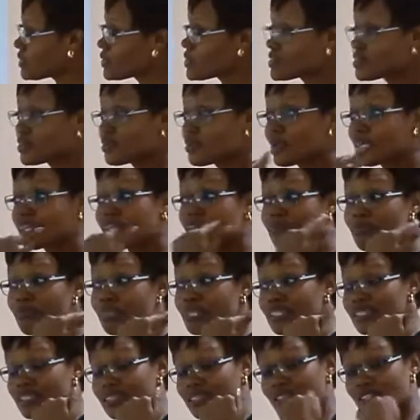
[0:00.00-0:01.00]
because the one I'm
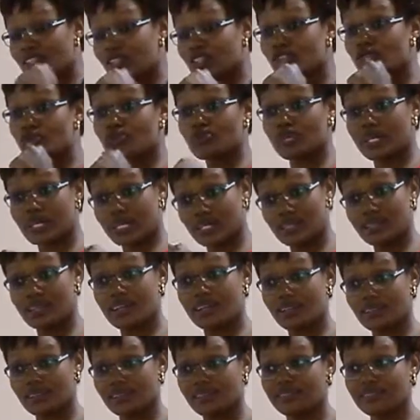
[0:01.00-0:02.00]
listening to right
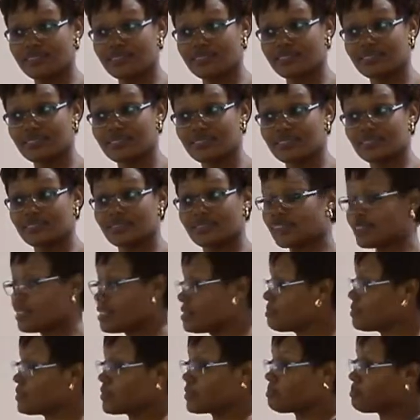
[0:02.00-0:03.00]
now
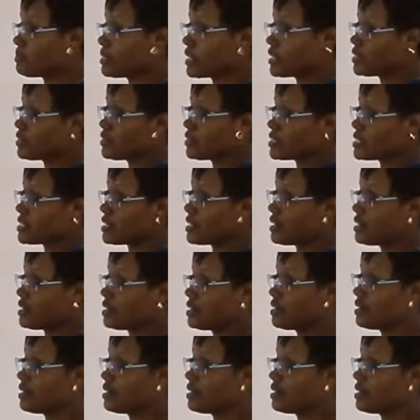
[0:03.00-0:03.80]
is not my daughter.